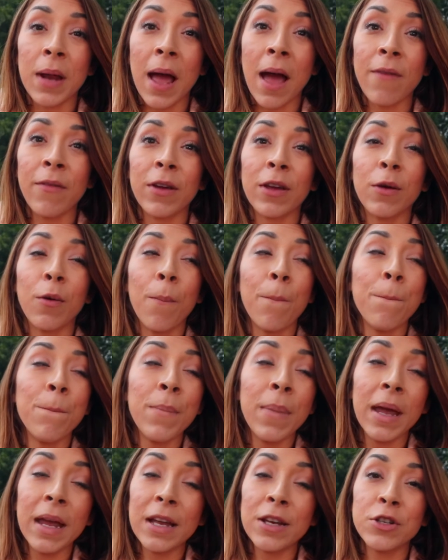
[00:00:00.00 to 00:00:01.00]
having
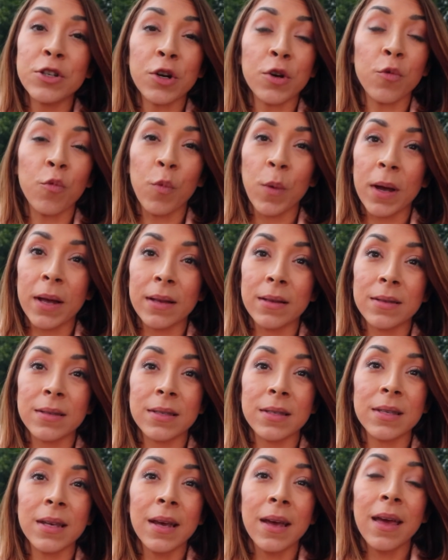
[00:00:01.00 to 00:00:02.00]
major
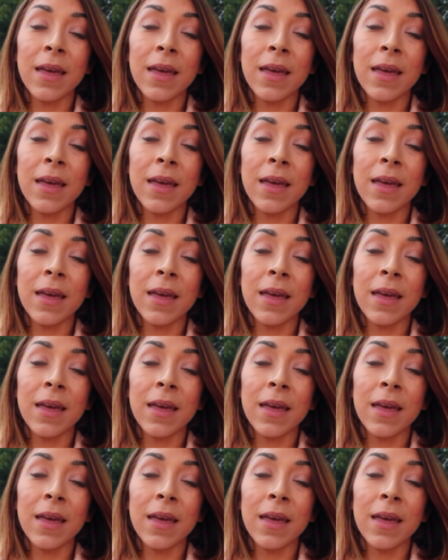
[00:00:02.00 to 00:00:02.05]
wins.